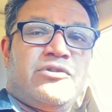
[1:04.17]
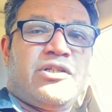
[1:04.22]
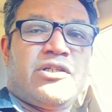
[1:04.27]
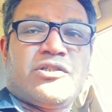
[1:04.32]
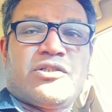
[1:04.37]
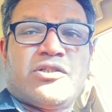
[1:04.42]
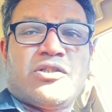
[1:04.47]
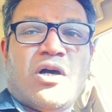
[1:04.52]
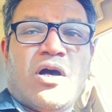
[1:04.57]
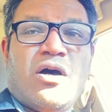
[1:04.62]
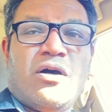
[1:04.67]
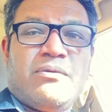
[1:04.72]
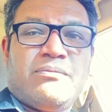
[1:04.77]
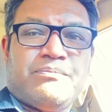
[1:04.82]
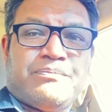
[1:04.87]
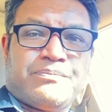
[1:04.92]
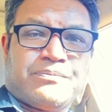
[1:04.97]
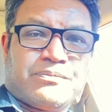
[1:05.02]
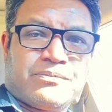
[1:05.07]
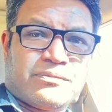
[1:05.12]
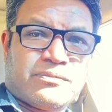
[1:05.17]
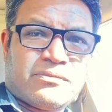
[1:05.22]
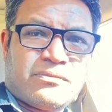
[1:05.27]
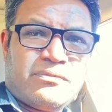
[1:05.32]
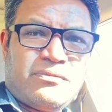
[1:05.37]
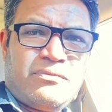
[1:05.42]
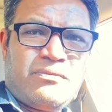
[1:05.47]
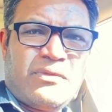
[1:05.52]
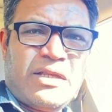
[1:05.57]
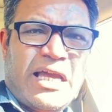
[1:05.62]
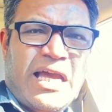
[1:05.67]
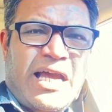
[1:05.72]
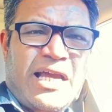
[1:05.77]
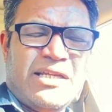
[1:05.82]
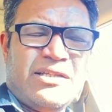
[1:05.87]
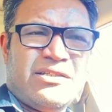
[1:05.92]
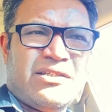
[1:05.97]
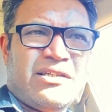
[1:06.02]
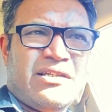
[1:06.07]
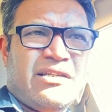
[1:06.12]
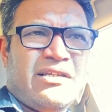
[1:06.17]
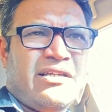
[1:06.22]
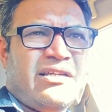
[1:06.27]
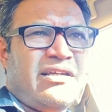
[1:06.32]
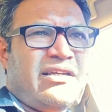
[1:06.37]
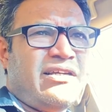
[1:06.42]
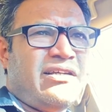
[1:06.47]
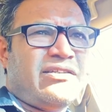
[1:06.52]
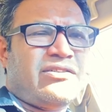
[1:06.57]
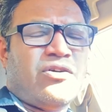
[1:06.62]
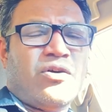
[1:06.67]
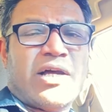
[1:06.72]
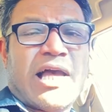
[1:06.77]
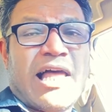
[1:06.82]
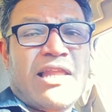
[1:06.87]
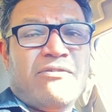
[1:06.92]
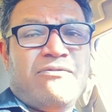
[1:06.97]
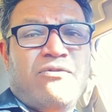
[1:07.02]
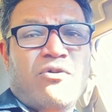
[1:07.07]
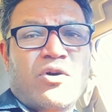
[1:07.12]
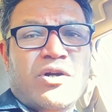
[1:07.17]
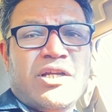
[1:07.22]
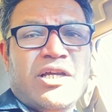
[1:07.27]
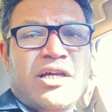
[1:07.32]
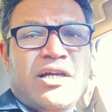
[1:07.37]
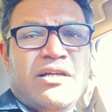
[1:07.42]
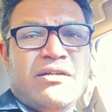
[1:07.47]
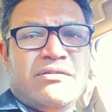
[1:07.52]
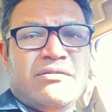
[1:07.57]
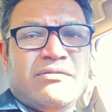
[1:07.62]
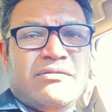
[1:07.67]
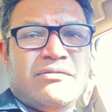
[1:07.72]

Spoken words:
just saw. And so California,